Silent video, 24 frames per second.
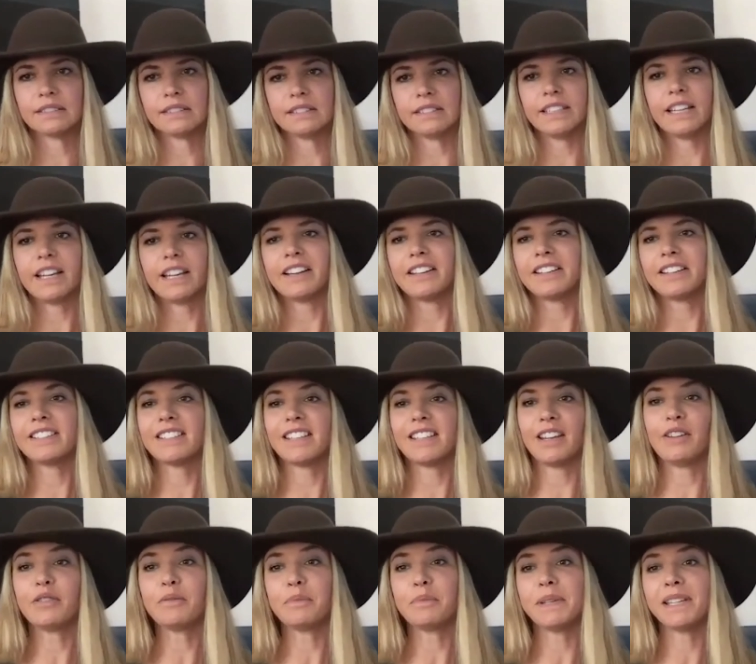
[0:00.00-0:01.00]

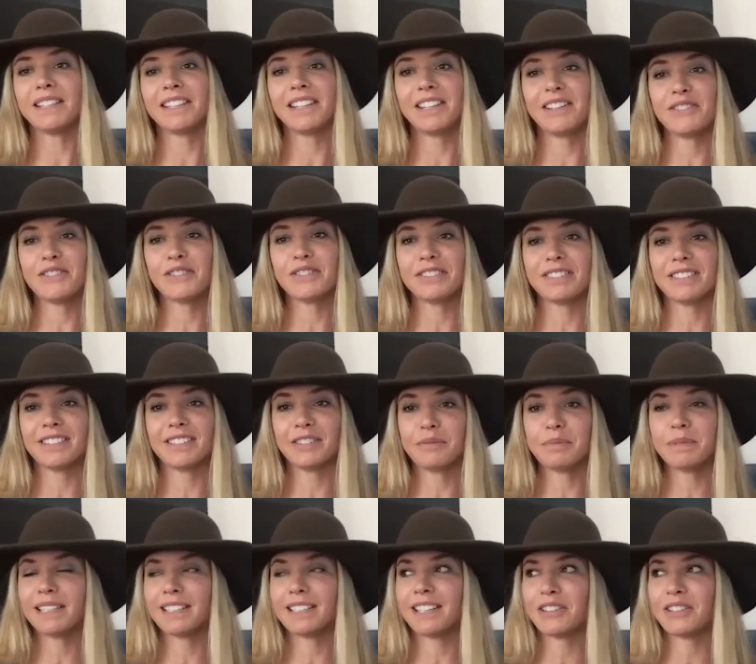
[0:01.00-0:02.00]
it'll be an
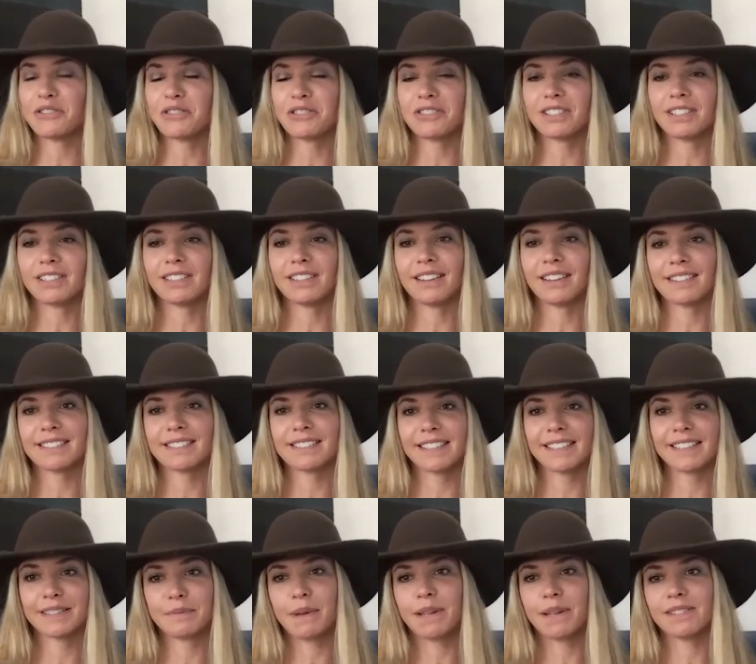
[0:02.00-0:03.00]
interesting next
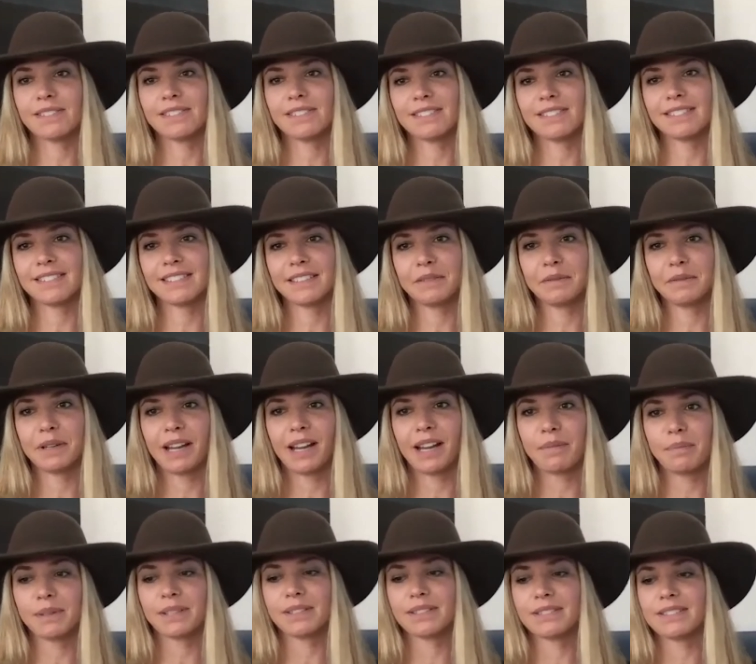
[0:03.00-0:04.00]
6 months to see what
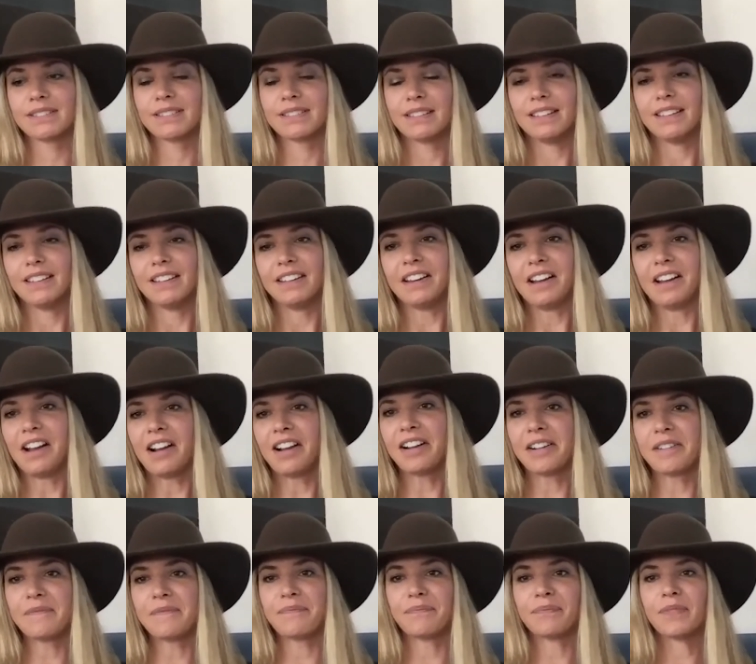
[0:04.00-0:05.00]
happens.
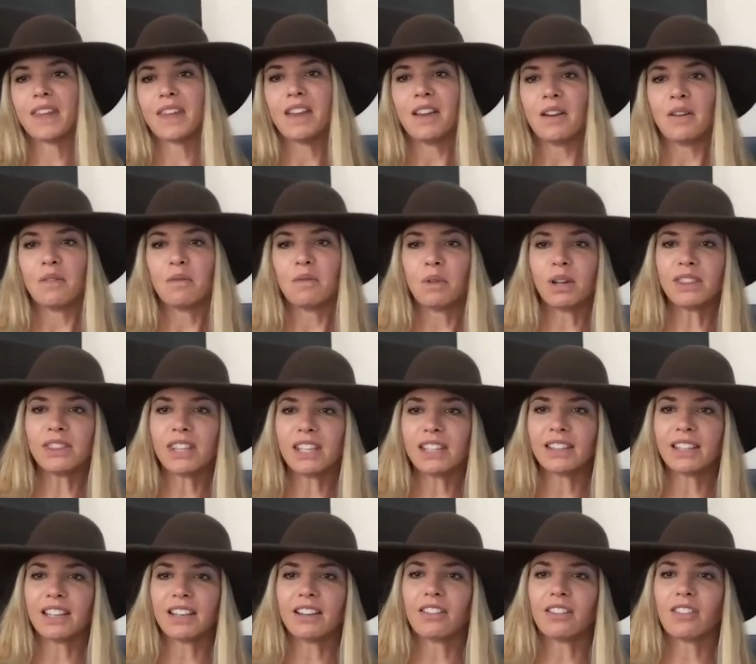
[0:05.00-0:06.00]
One thing
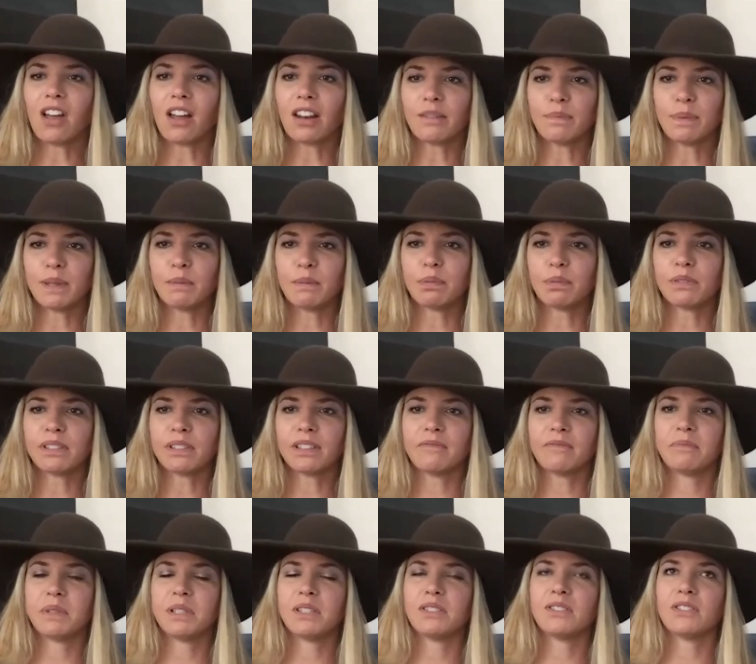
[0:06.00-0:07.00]
that a lot of people
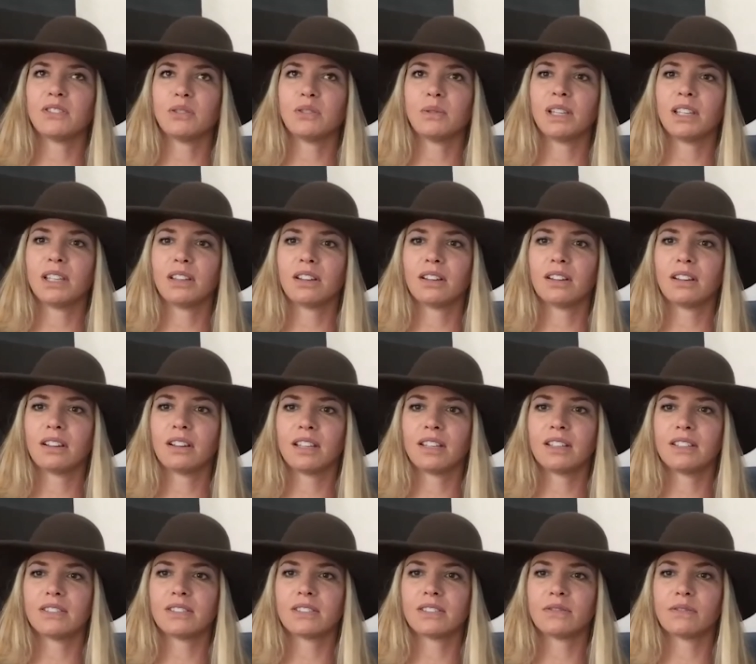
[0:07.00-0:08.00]
have been doing
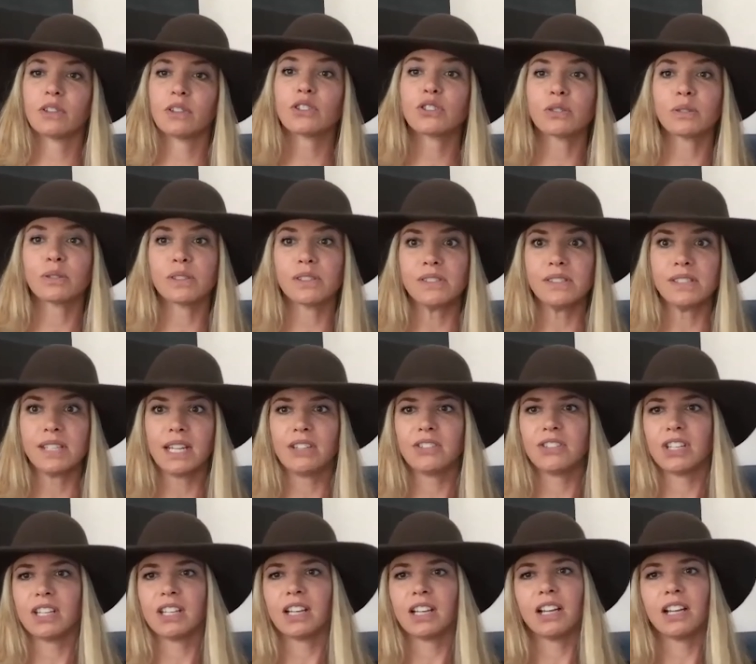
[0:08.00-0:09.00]
is virtual
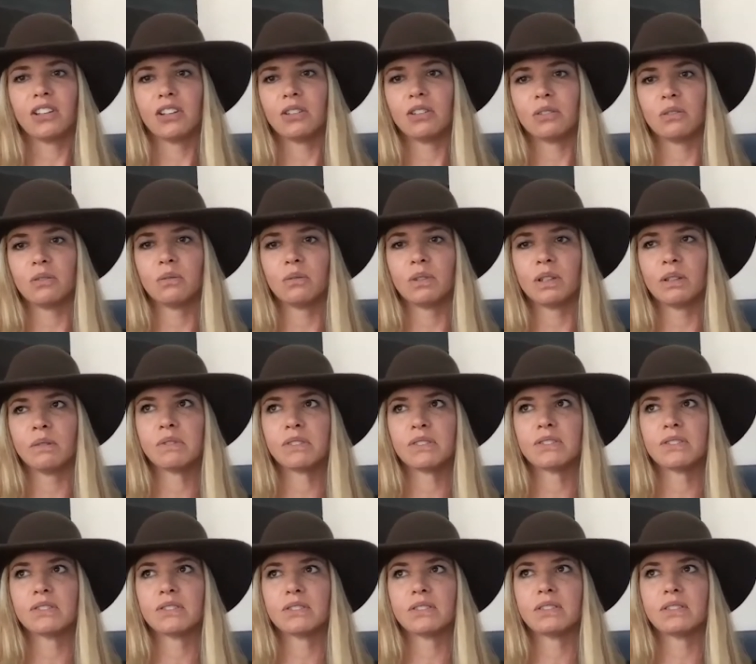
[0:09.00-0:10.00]
staging. I know it
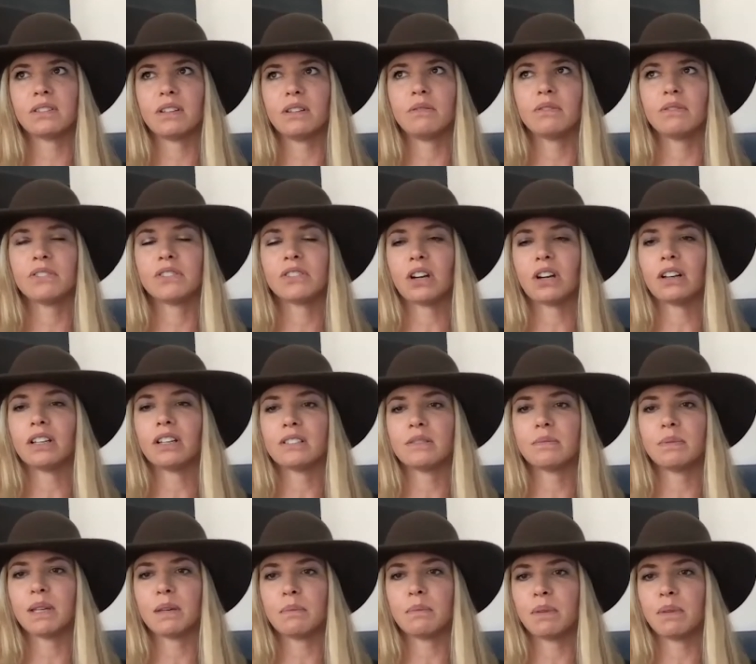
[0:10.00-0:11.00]
was starting
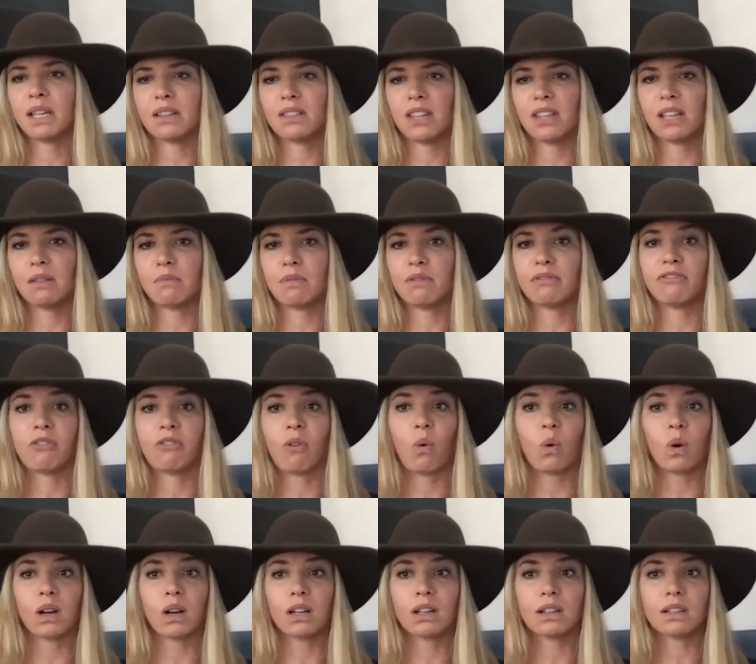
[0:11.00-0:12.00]
to be a big thing
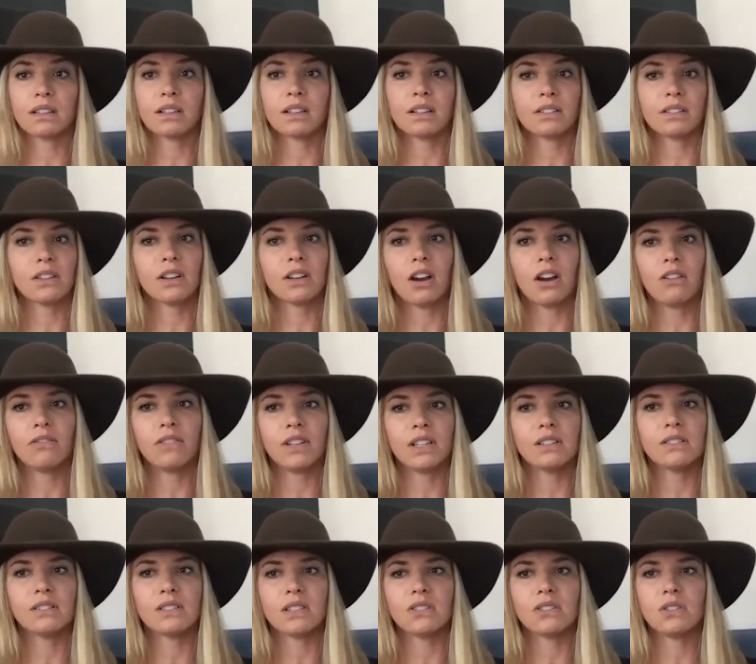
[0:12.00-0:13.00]
before the
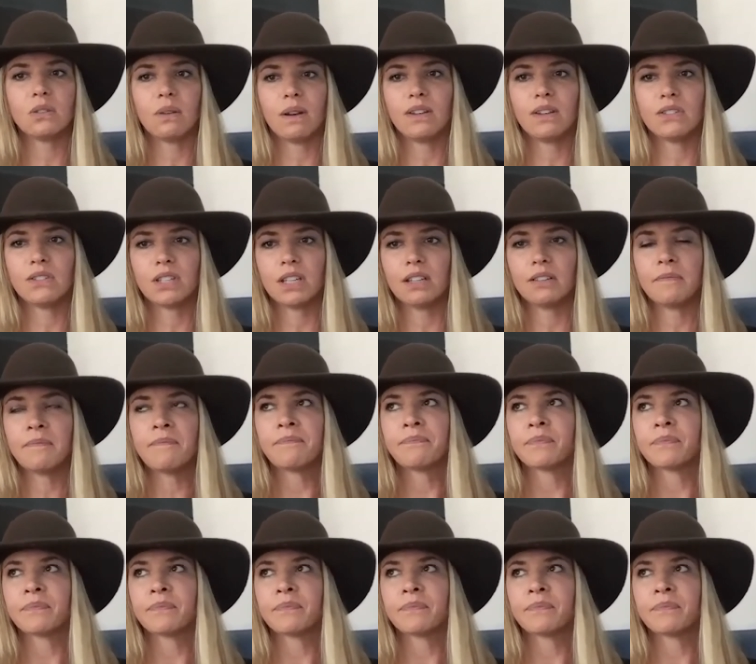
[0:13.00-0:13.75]
COVID situation.